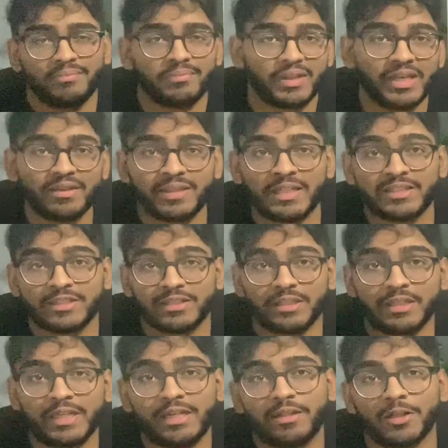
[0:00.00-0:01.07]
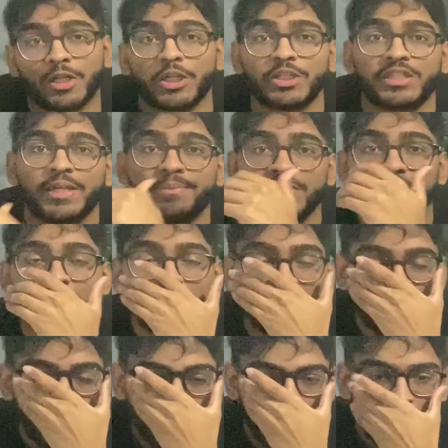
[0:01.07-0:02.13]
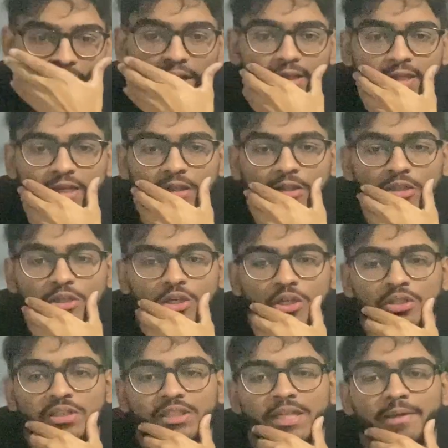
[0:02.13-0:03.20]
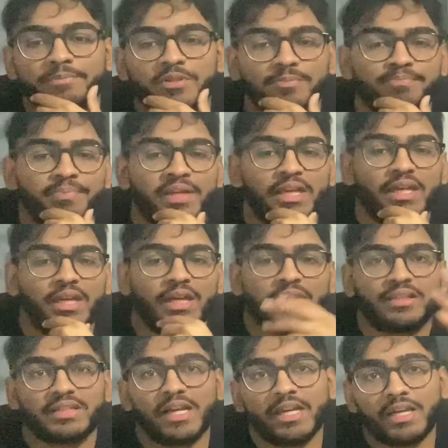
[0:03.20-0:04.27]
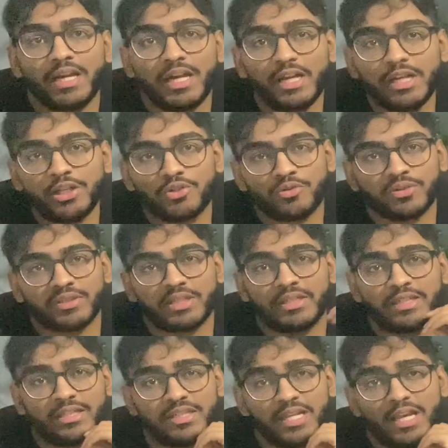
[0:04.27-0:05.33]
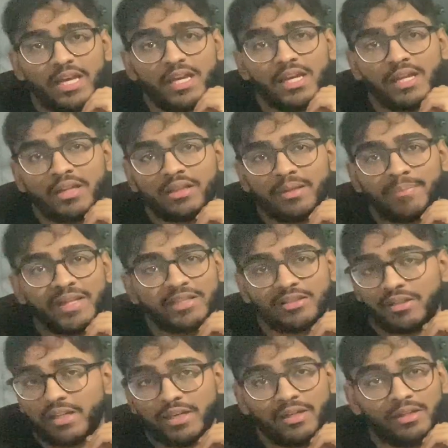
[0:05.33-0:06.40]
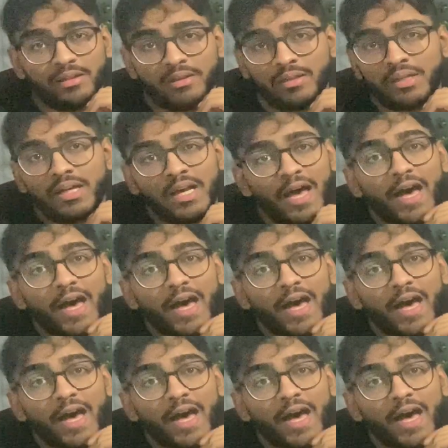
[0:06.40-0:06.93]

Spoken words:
He thinks it's a legal concept. A legal concept being psychiatrists can detain the mentally ill